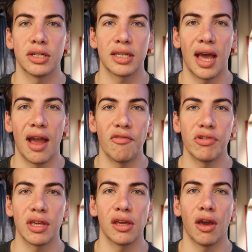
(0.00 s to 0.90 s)
Just get
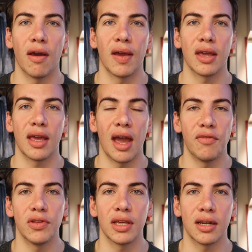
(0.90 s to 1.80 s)
everything going, get
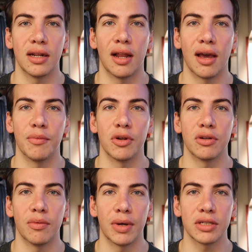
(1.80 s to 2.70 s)
everything in alignment,
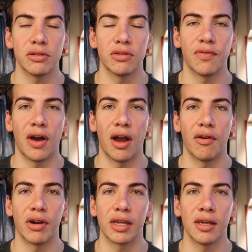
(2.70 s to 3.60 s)
your muscles
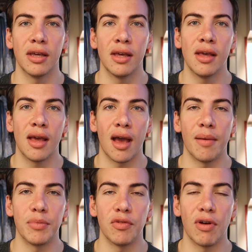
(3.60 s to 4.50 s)
firing,
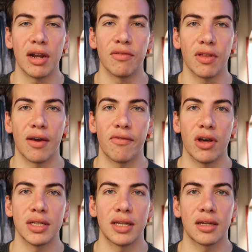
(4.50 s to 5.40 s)
and be ready for that
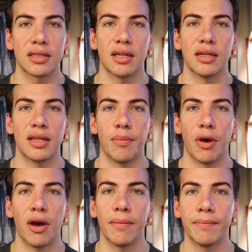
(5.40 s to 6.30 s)
first exercise at bar.